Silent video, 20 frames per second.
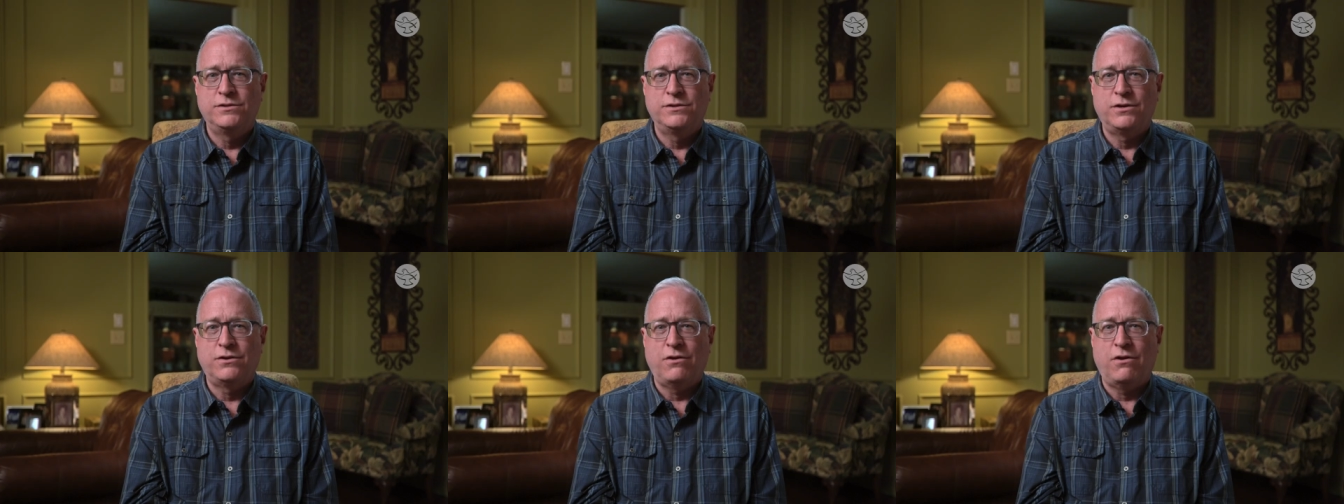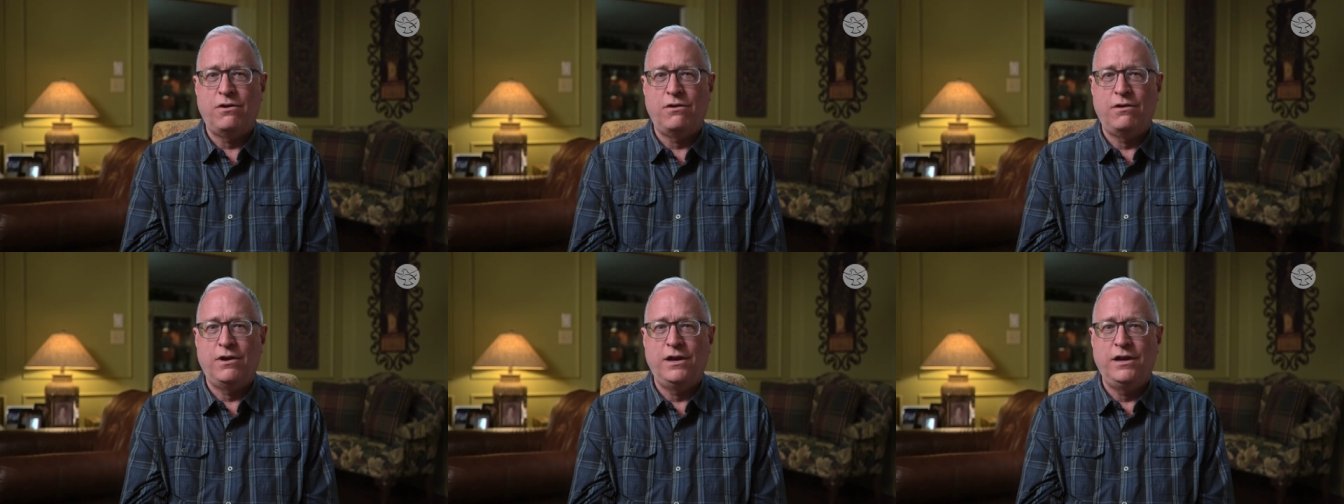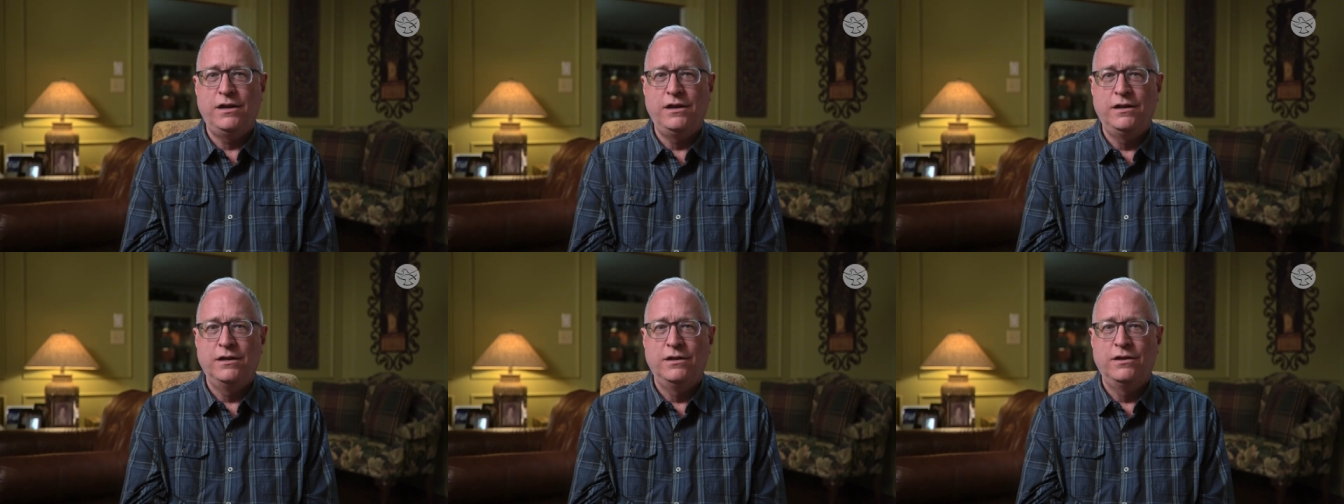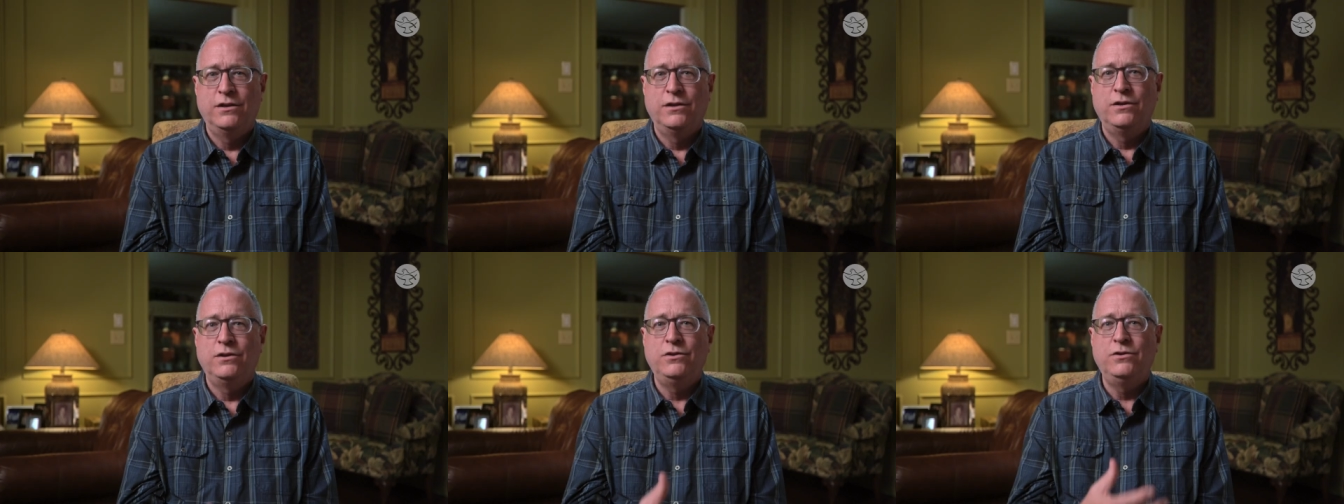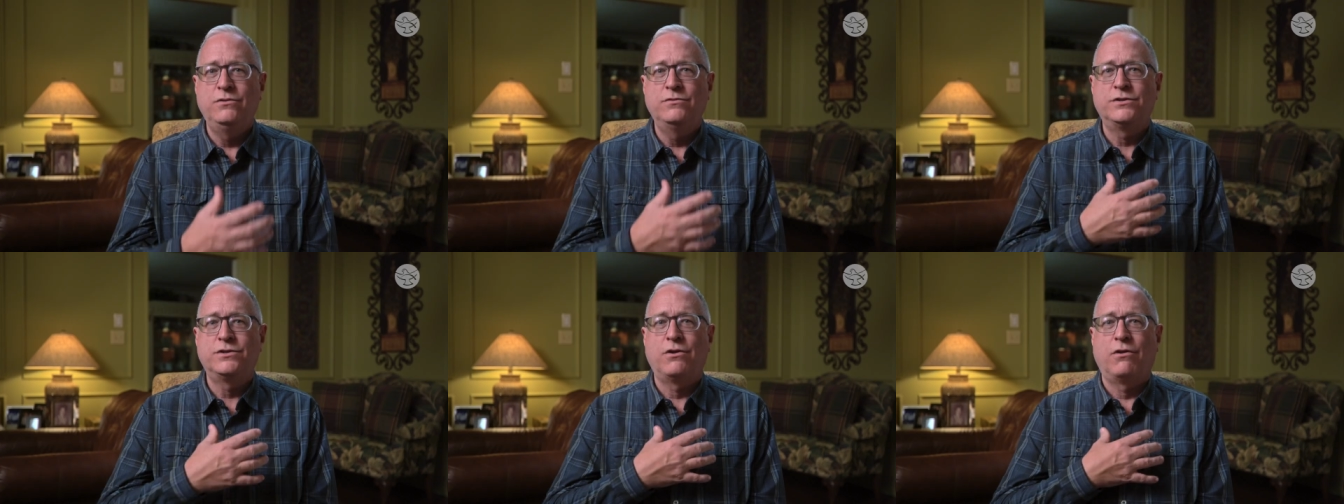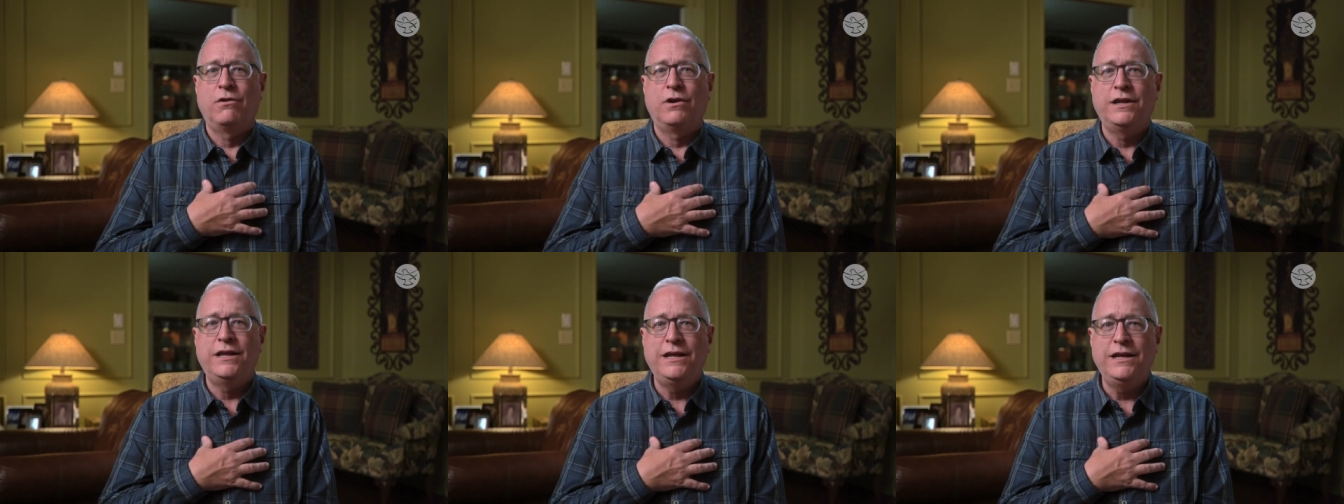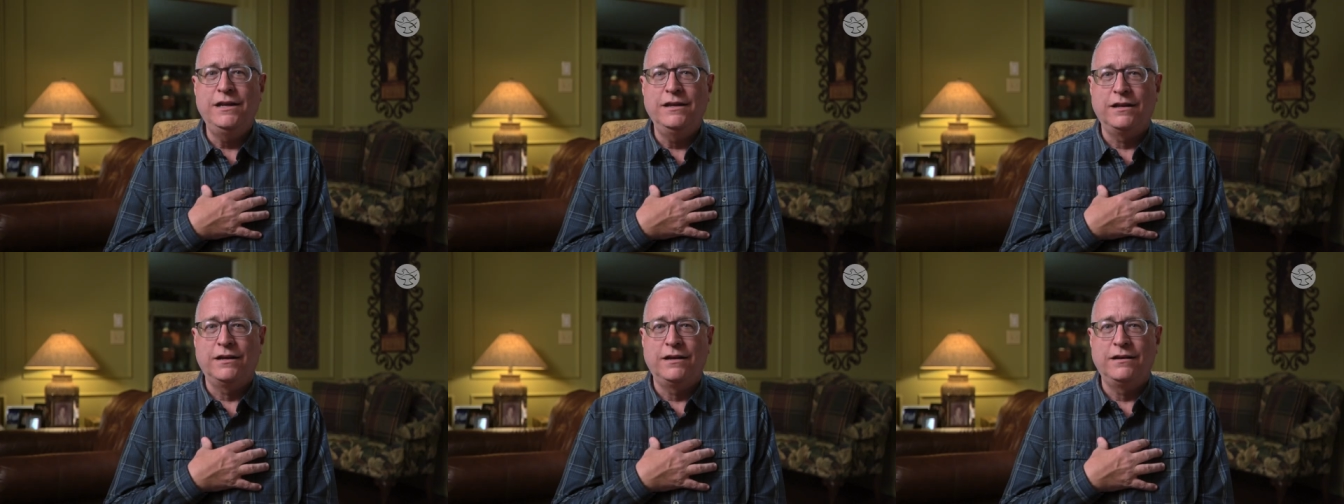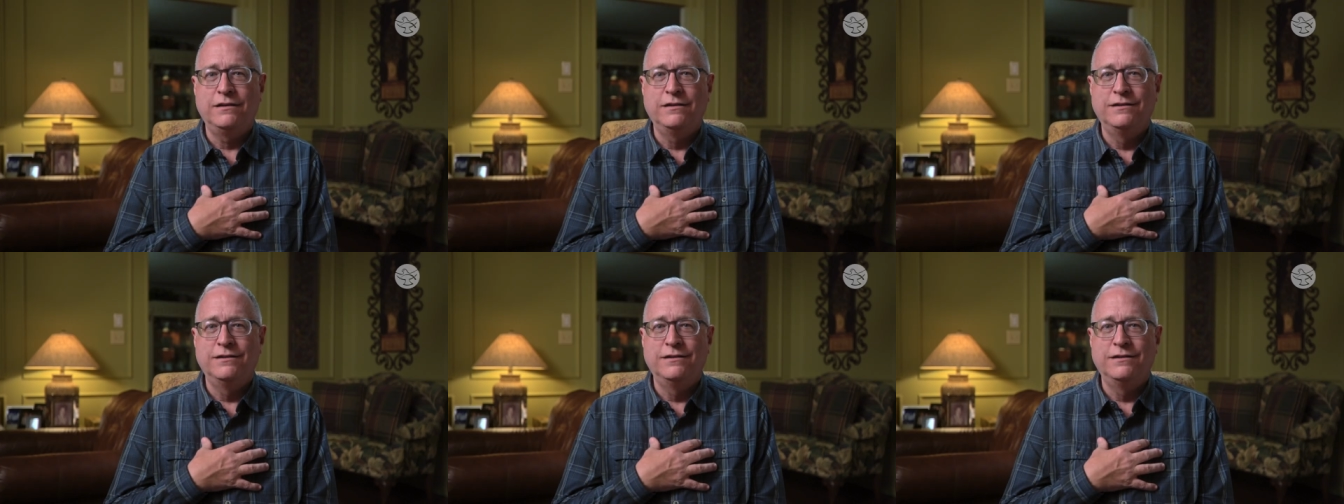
sorry, you start healing.